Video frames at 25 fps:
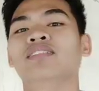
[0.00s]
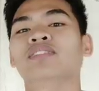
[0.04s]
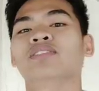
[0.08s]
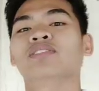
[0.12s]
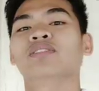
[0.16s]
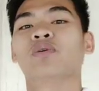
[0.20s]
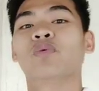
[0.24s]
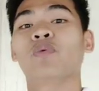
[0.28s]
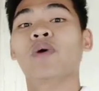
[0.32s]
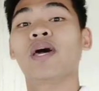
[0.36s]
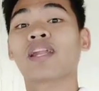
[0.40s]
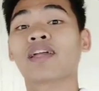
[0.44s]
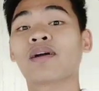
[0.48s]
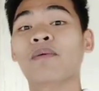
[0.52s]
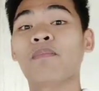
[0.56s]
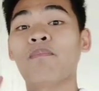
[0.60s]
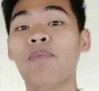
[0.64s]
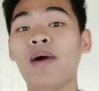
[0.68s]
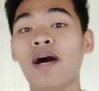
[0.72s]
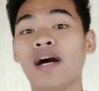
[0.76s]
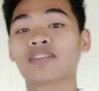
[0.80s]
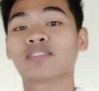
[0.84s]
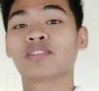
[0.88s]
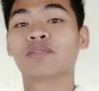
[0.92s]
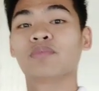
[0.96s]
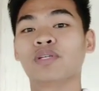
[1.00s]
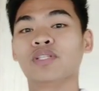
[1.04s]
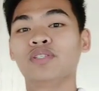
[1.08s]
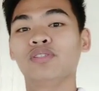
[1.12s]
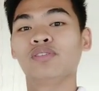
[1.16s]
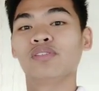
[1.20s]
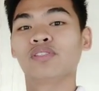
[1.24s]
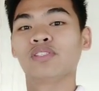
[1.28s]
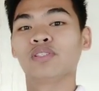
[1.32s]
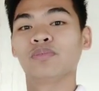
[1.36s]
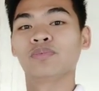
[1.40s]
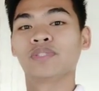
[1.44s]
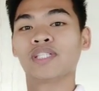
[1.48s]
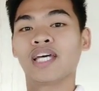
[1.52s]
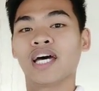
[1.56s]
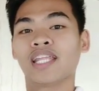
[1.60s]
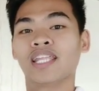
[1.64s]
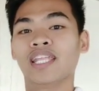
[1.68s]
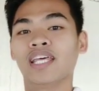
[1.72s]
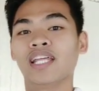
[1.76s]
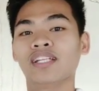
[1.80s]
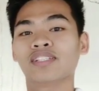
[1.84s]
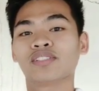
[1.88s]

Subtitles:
So, welcome back to my YouTube channel.